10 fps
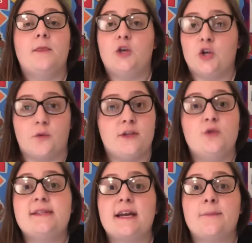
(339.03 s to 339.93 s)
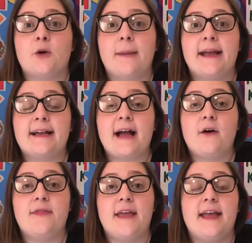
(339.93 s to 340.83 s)
you know, you set up your bank
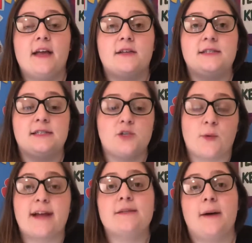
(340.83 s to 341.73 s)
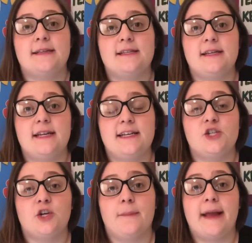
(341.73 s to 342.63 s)
account and they direct deposit
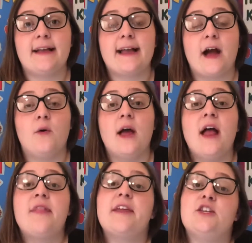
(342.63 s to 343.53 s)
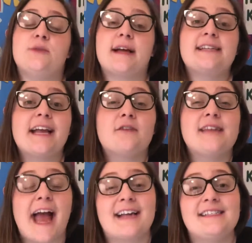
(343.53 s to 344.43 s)
into your bank account. They do not take out
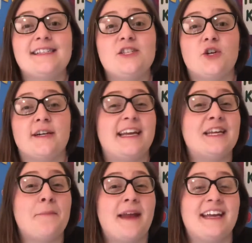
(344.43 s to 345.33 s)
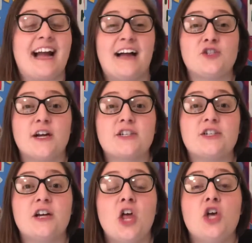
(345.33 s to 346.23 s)
taxes. You're an independent
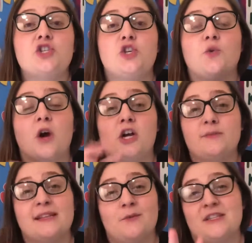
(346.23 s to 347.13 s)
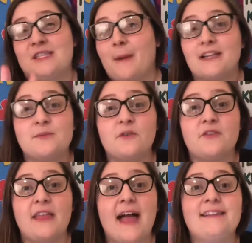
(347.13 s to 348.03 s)
contractor, so you are 100% responsible
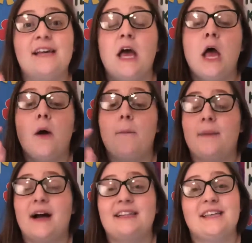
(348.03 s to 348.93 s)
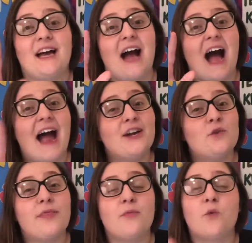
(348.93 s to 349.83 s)
for that. But I
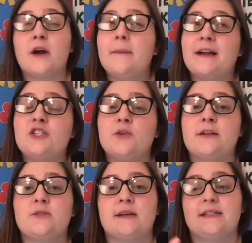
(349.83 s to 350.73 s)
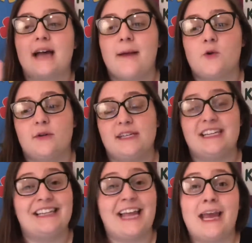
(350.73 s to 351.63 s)
don't worry about it too much, because I'm going to
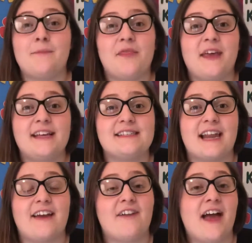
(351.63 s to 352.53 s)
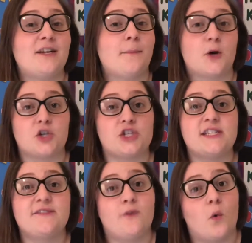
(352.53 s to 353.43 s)
claim things that I've had to
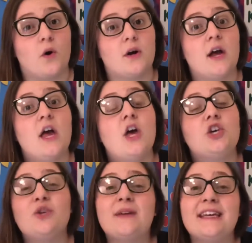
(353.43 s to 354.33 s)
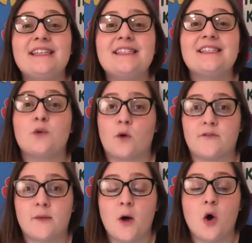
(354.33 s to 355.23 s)
purchase for Qkids to work
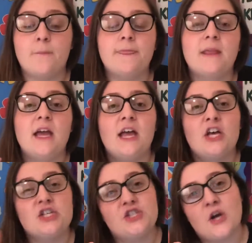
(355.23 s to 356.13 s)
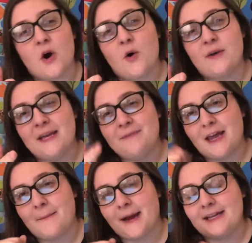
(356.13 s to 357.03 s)
from home. So keep
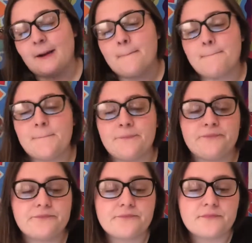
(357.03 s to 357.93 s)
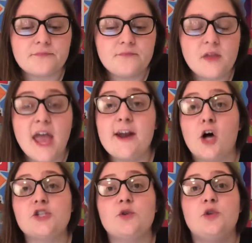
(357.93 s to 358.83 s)
that in mind. And
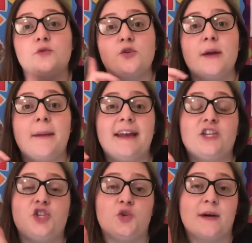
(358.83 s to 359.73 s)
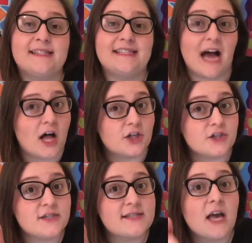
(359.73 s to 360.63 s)
also, you do get paid in US
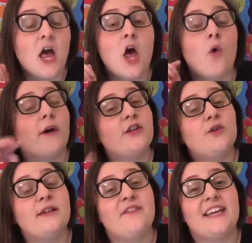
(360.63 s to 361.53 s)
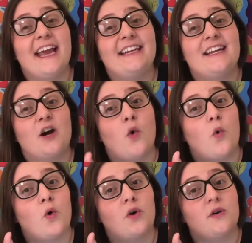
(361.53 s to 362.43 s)
dollars, whether you live in Canada
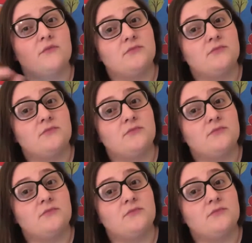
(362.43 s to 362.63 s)
or